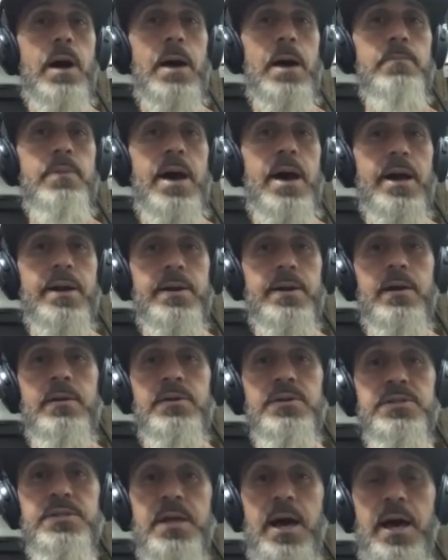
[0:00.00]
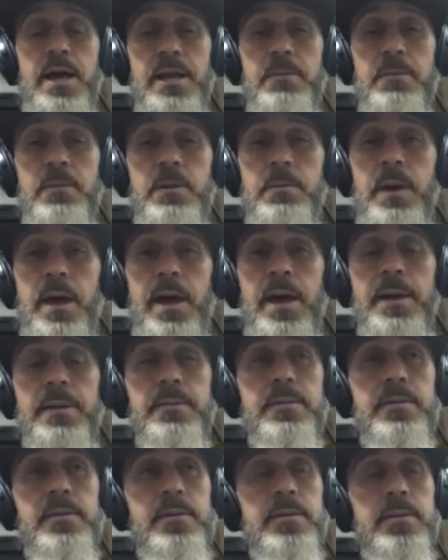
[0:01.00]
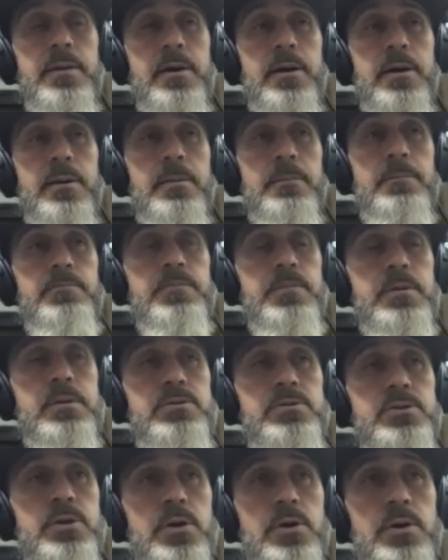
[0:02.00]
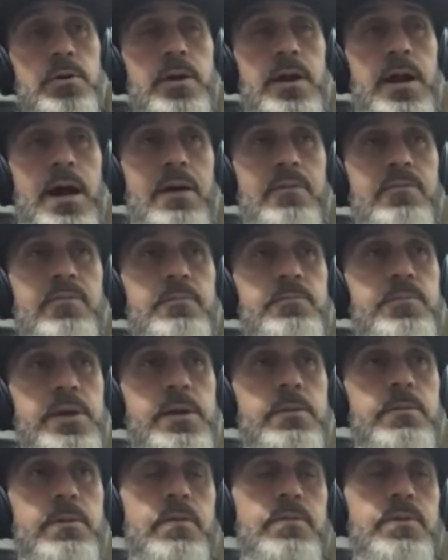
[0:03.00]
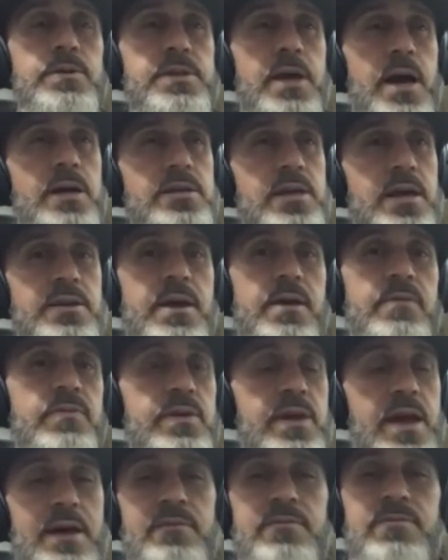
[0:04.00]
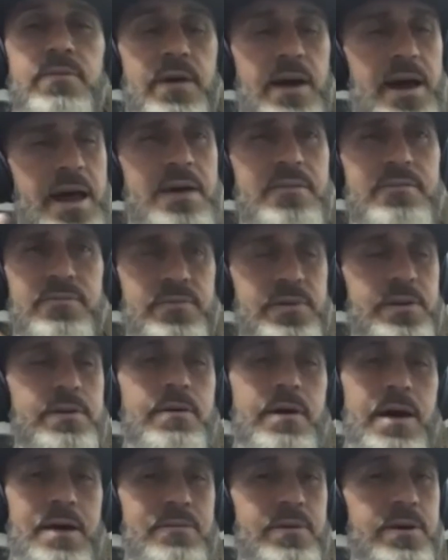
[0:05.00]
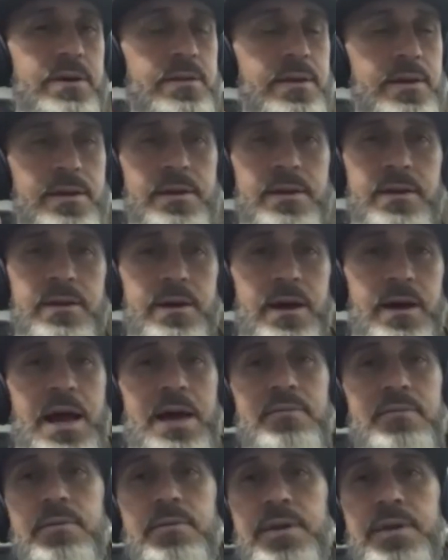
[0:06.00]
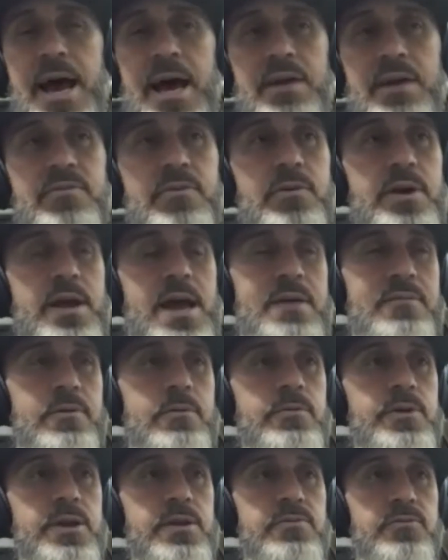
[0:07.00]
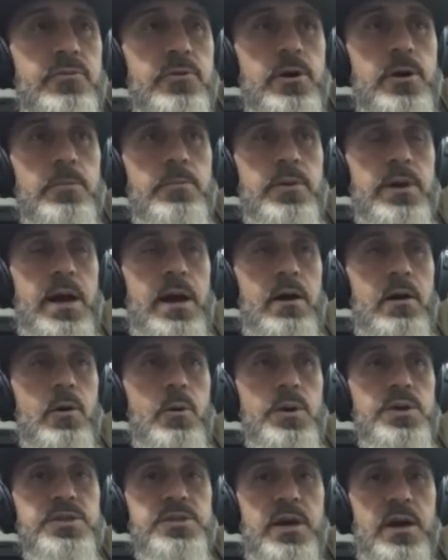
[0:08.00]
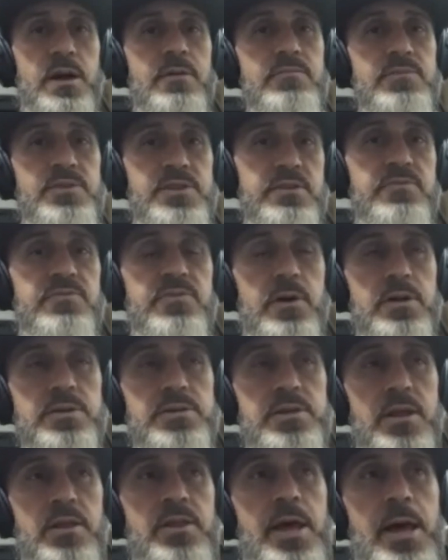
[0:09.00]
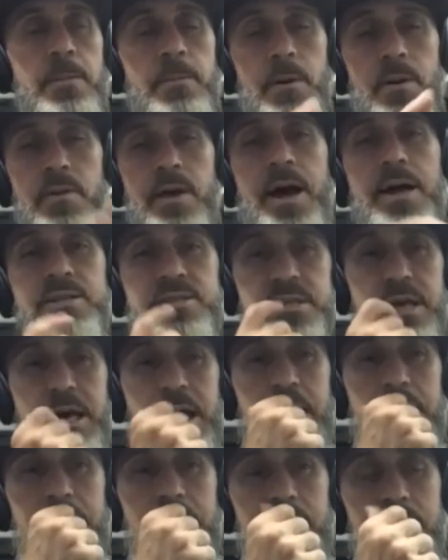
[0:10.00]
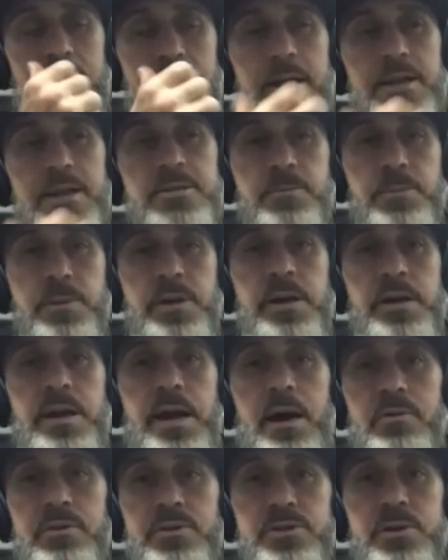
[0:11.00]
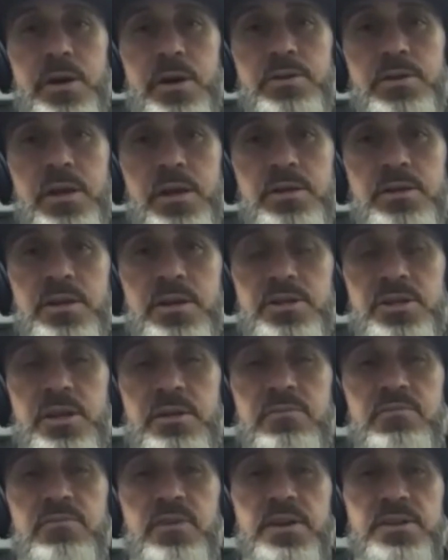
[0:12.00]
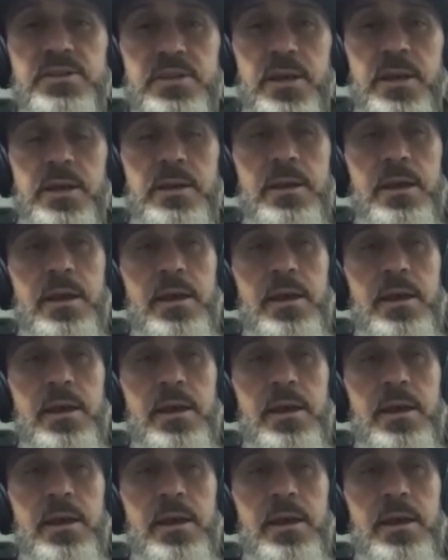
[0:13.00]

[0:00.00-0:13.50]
background is not MMA. So, and I've been around these guys. I definitely I have a knack for it. I have a read for it, but I always kind of default to them on that side, and then explain how the strength and conditioning fits in,